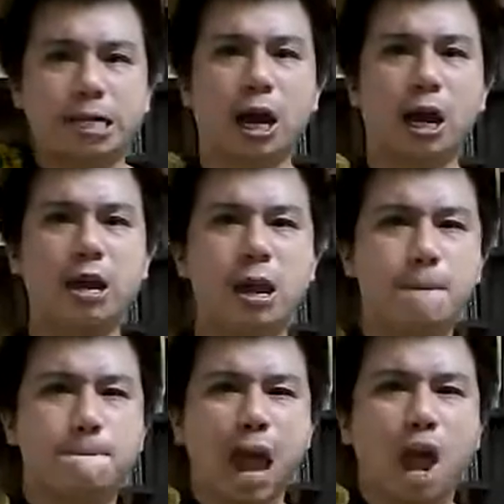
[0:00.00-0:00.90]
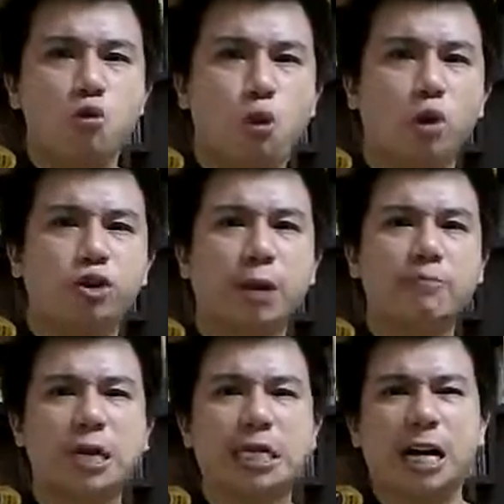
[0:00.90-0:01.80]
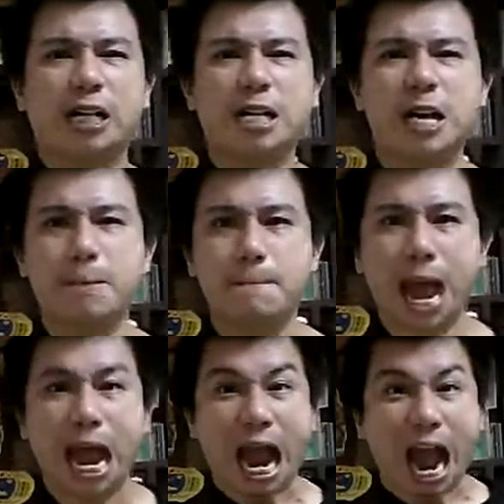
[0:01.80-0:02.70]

the Impact World Champion, Kurty Impact.